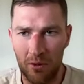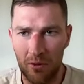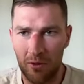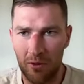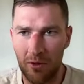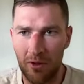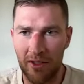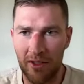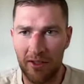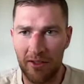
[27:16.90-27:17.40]

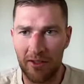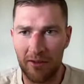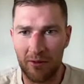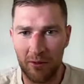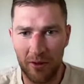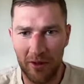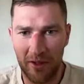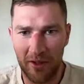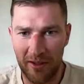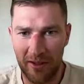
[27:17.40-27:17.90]
What do you,
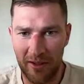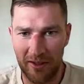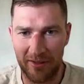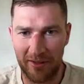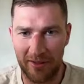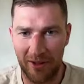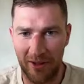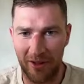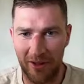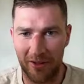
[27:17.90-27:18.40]
what do you think's
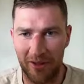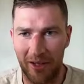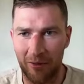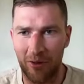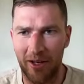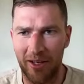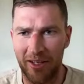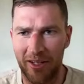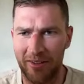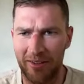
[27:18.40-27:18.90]
going on there?
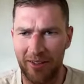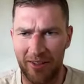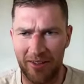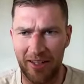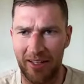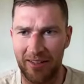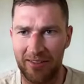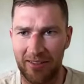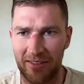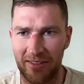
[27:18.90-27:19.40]
Why do you think
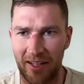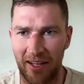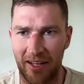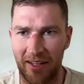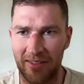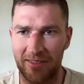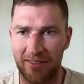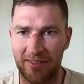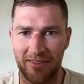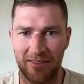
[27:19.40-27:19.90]
that's the
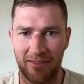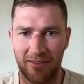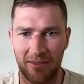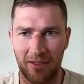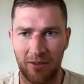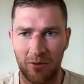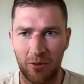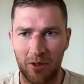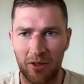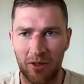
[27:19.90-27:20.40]
case?
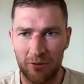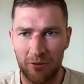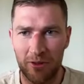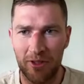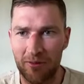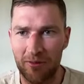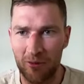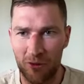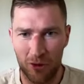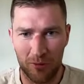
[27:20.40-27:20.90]
What if
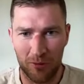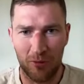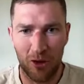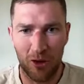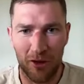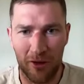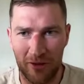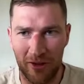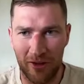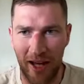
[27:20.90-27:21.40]
we do
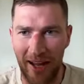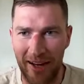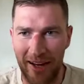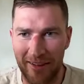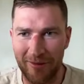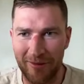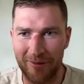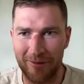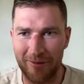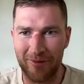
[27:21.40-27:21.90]
more of that
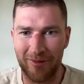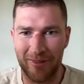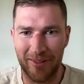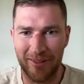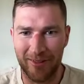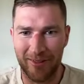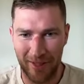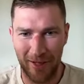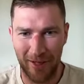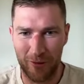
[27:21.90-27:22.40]

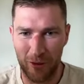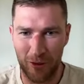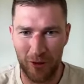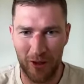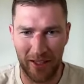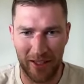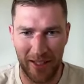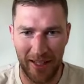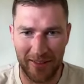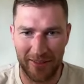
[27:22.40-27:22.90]
instead of
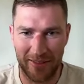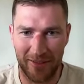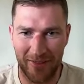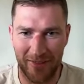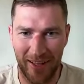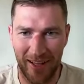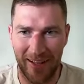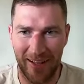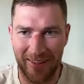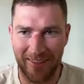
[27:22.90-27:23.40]
doing less of
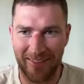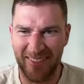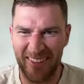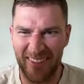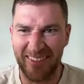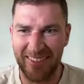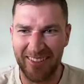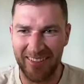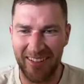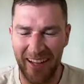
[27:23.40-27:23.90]
that?
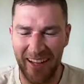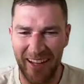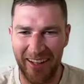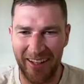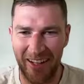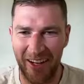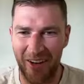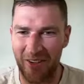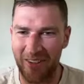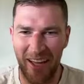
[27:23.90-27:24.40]
Let's see how you
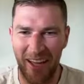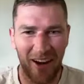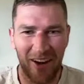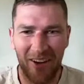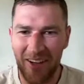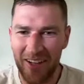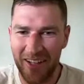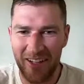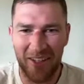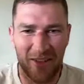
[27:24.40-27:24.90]
go with that. I
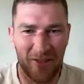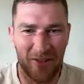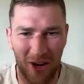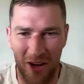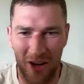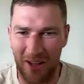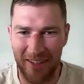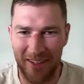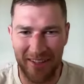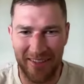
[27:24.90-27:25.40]
reckon you've
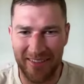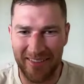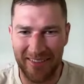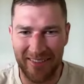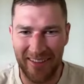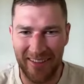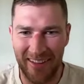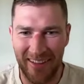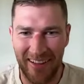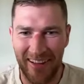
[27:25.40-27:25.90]
got this.
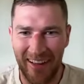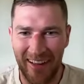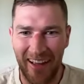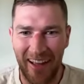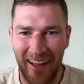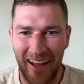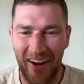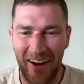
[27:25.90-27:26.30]
Mm.